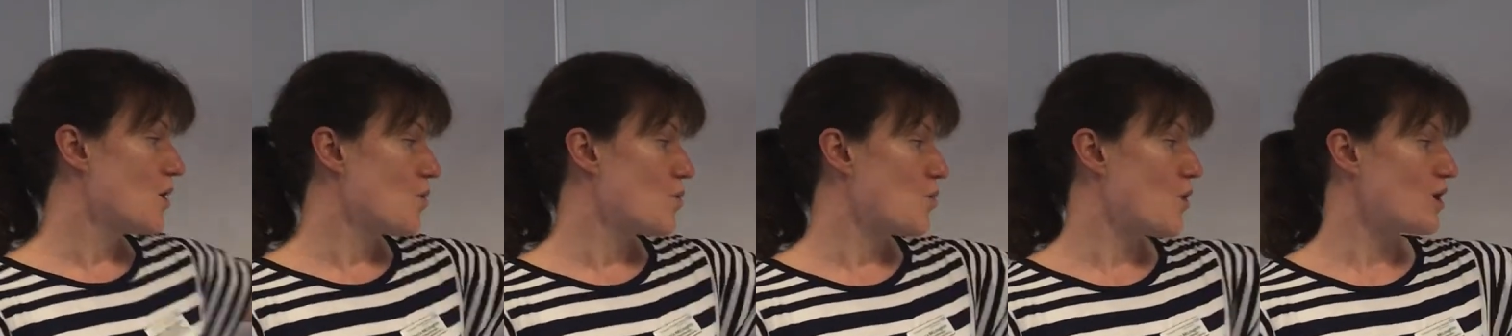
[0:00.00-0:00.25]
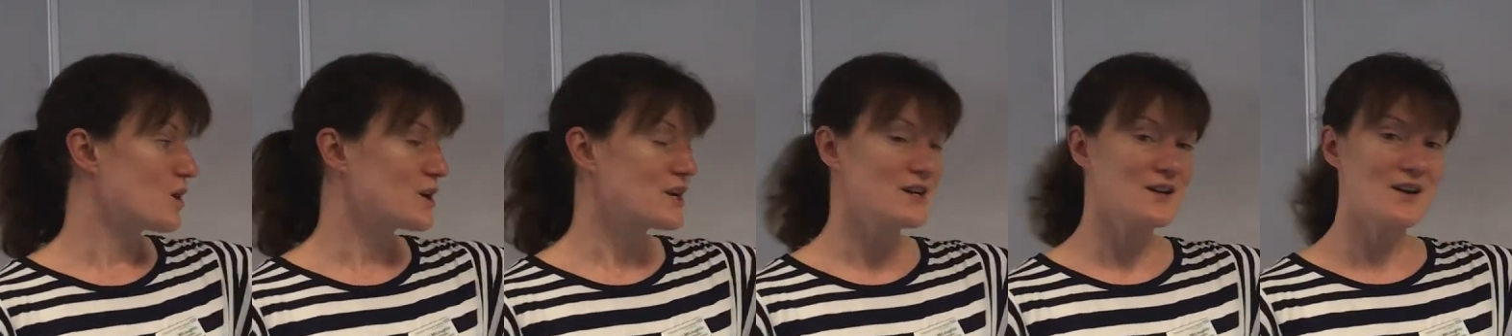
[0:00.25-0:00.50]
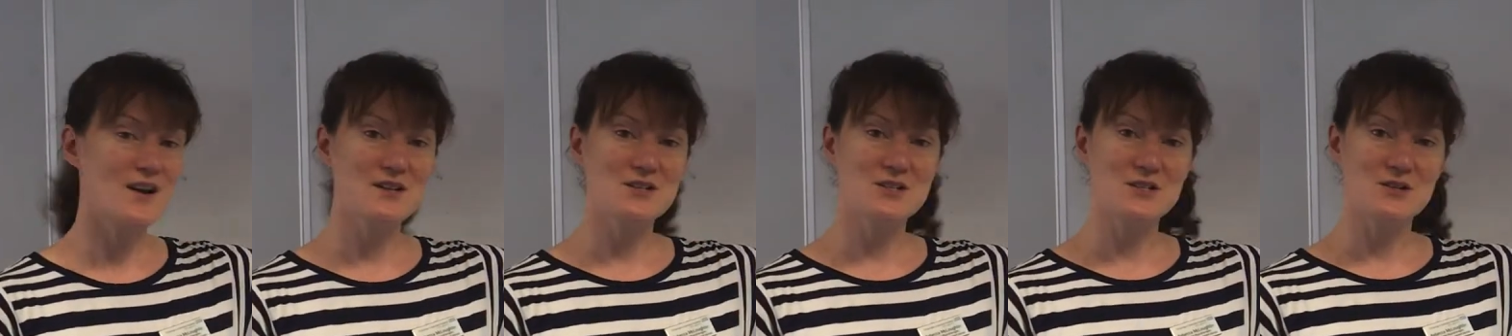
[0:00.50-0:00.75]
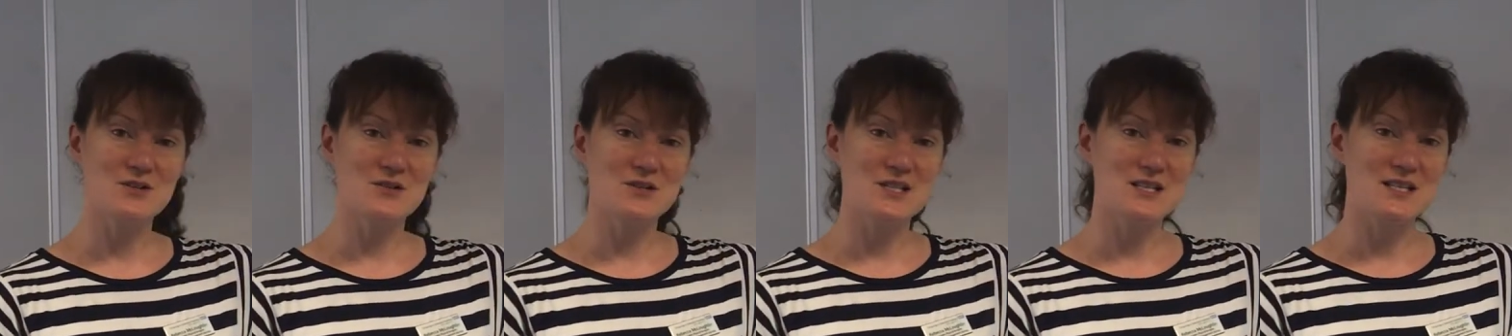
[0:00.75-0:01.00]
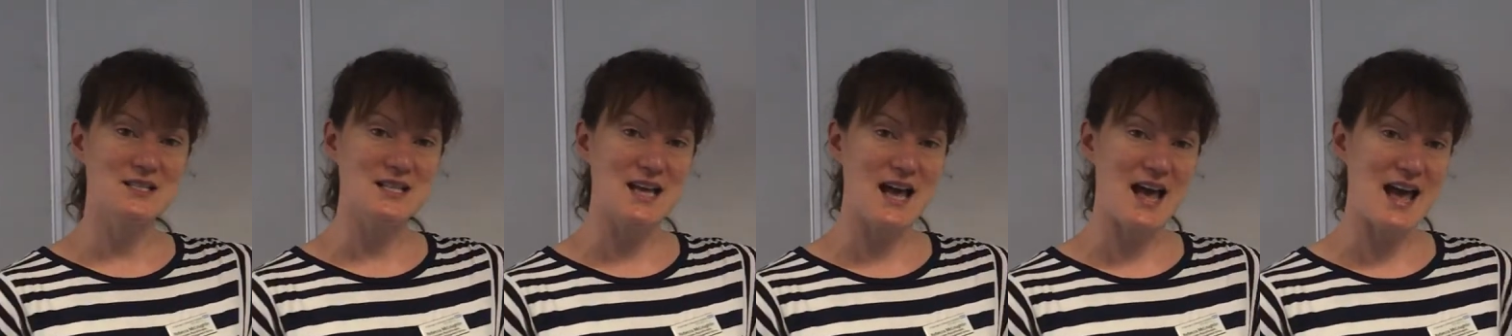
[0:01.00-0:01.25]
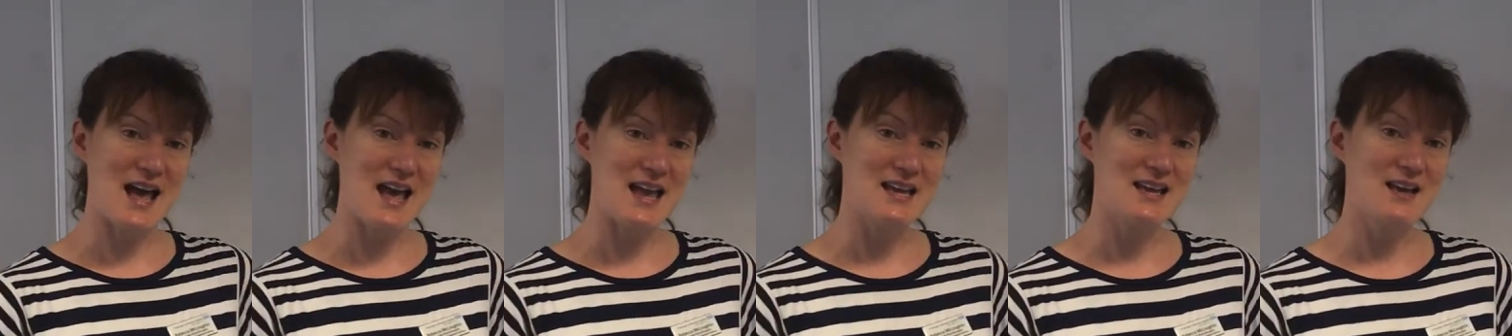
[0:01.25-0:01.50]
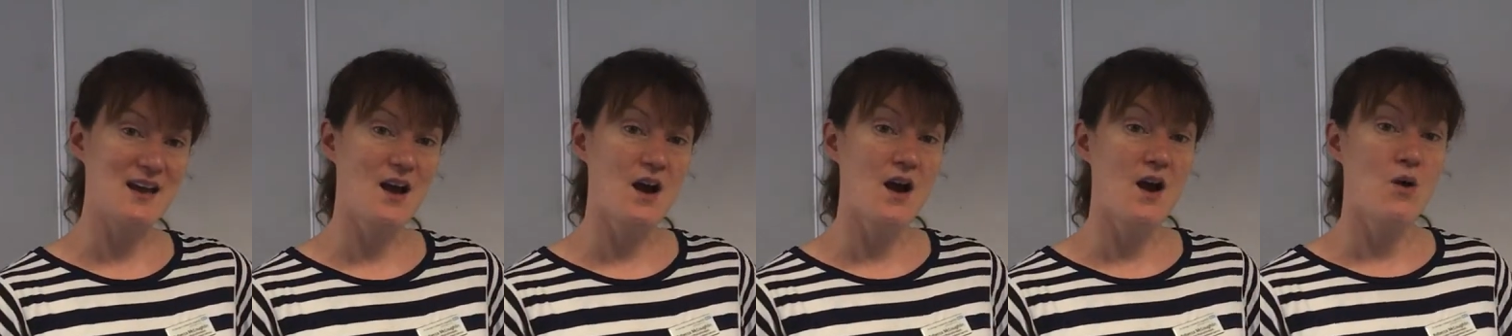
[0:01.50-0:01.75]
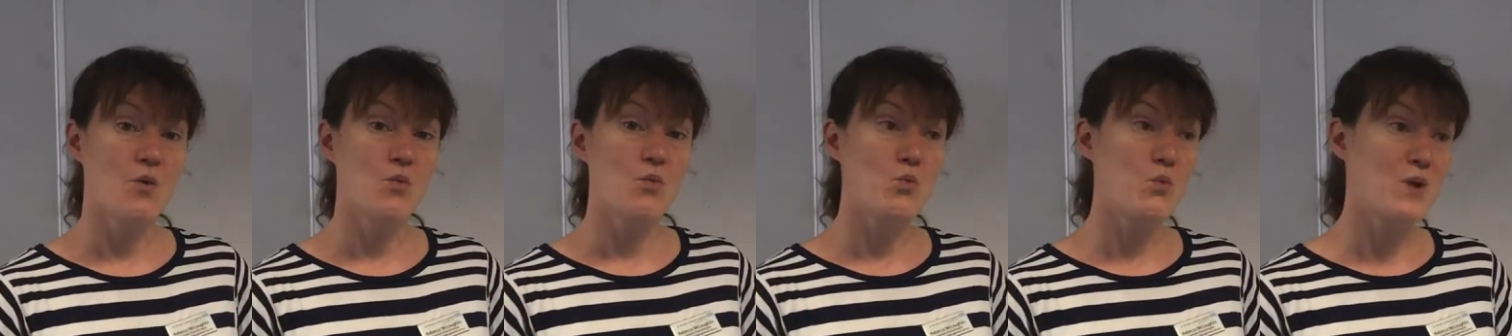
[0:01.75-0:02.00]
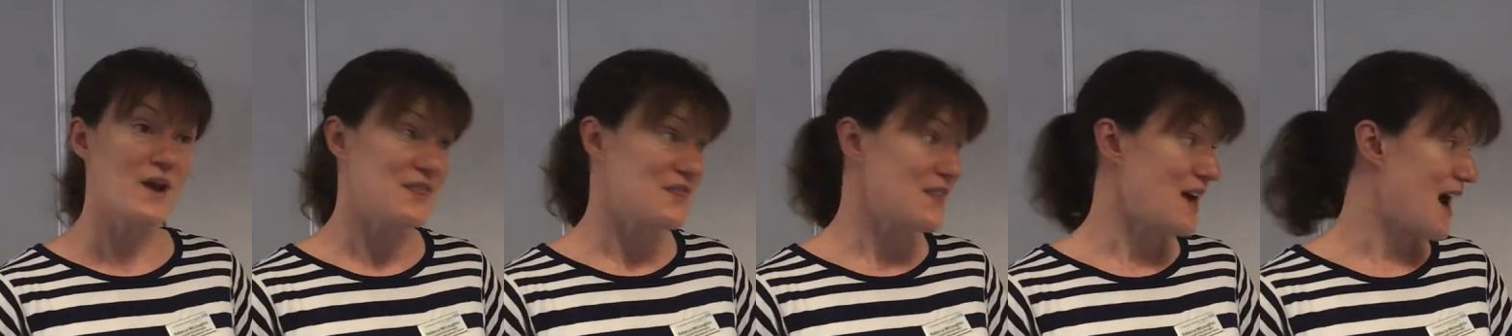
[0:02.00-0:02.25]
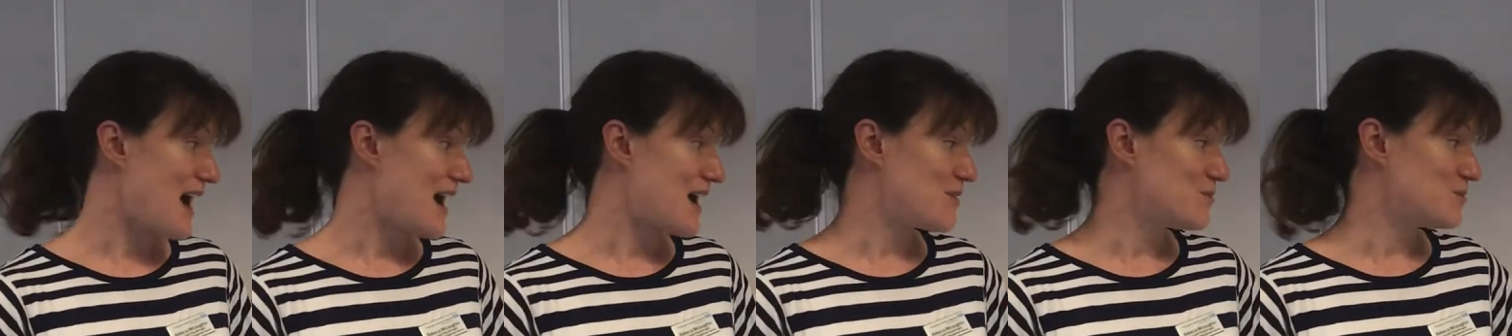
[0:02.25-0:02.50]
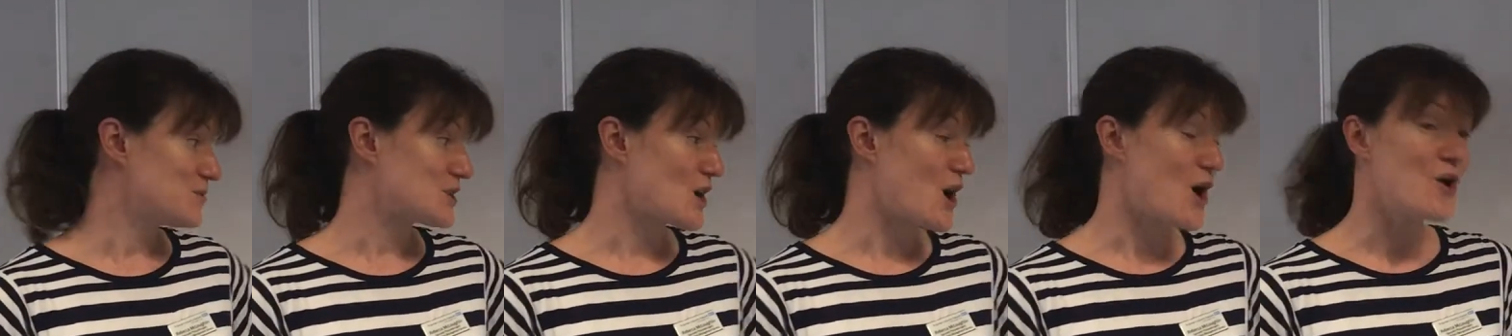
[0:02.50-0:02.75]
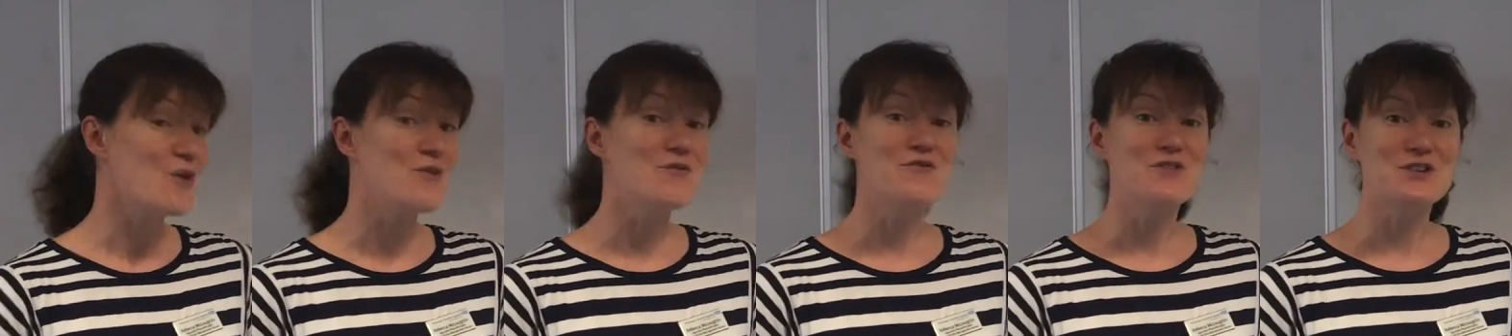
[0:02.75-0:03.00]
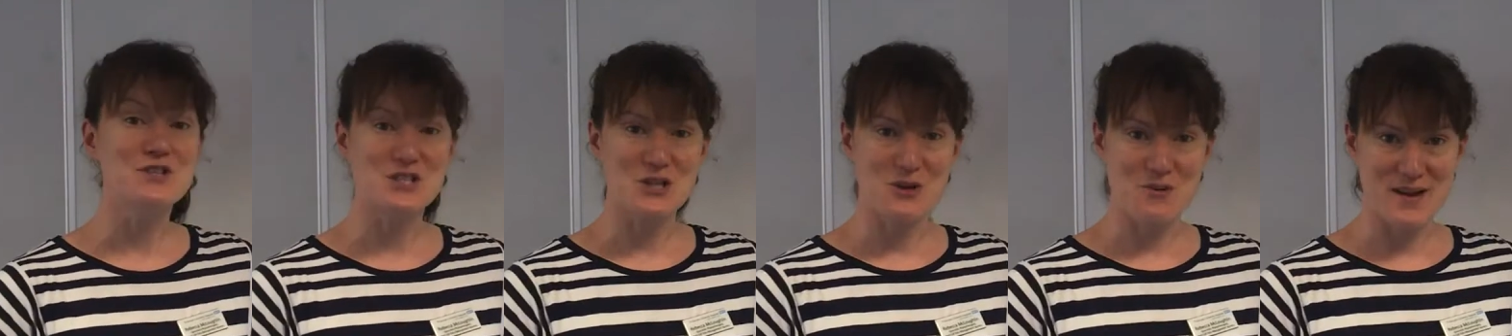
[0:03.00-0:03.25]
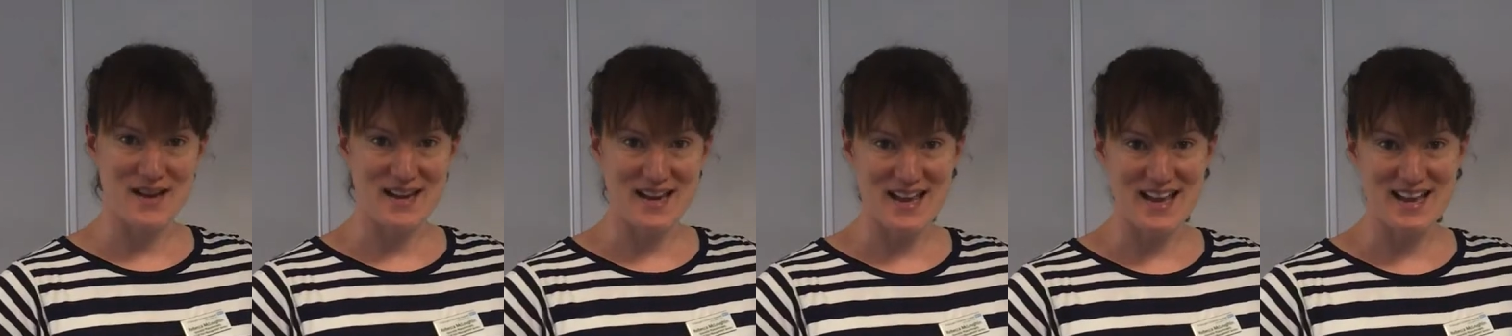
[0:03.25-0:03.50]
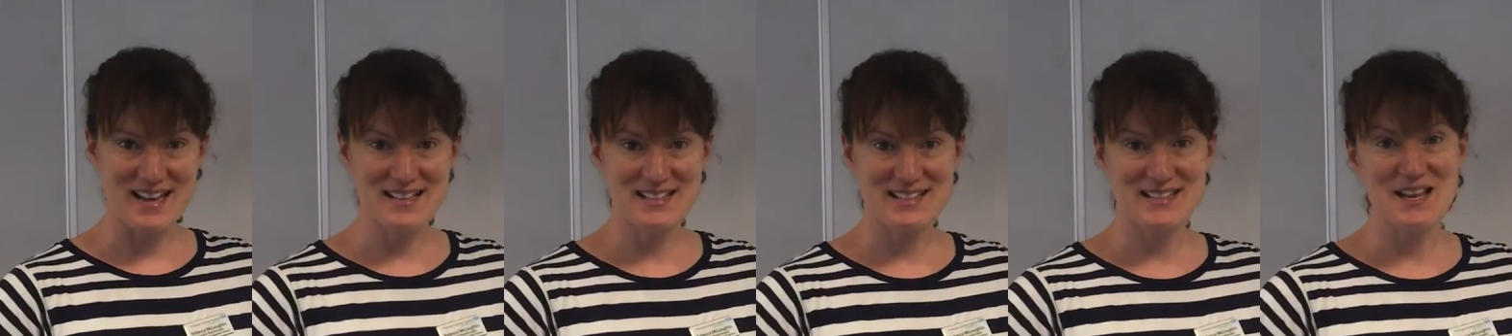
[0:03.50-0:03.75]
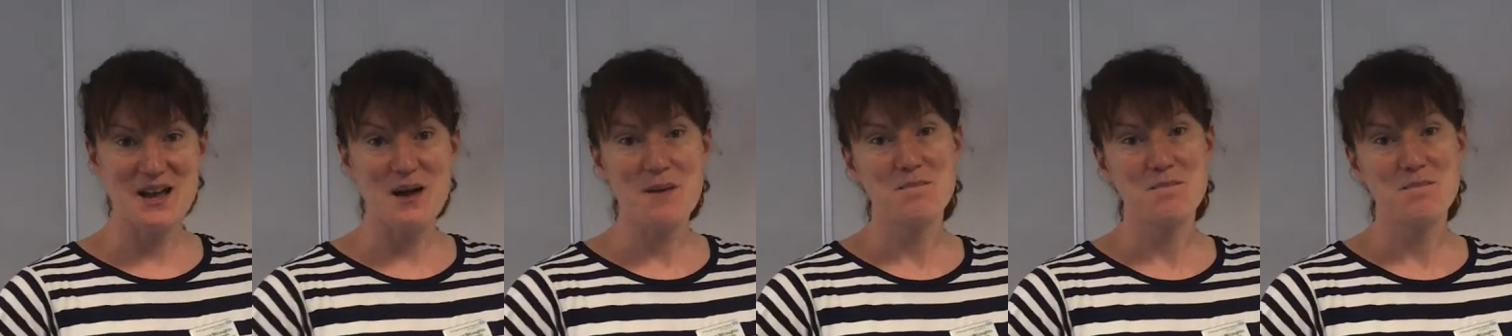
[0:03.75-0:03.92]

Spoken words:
what can I do today without overdoing it